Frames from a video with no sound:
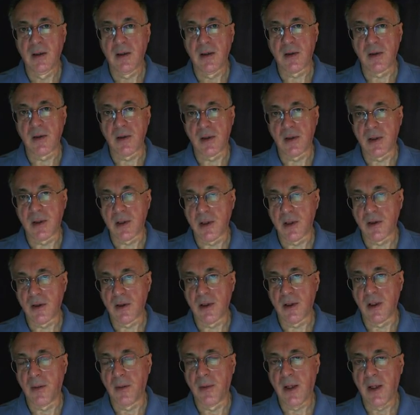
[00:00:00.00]
This is
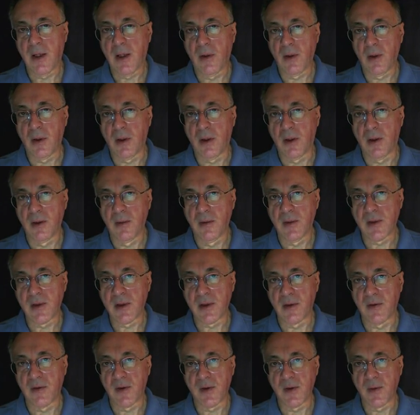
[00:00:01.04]
essentially a power law with
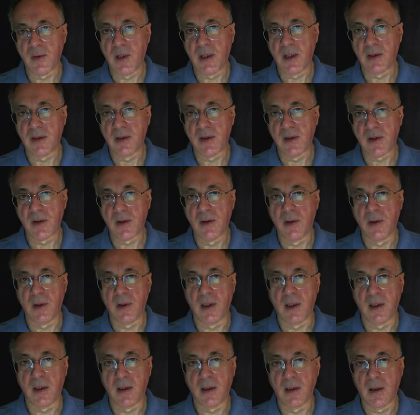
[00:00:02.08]
surface brightness
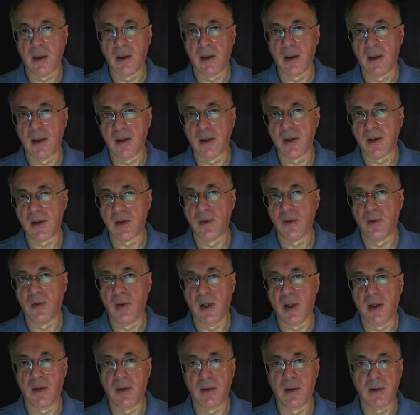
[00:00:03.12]
going as
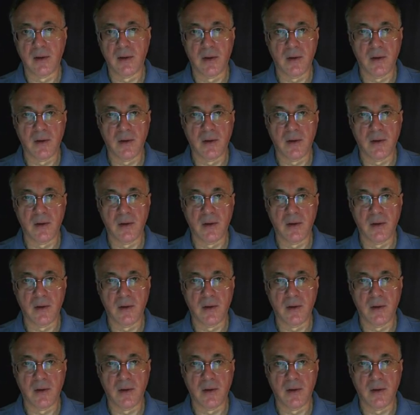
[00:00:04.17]
1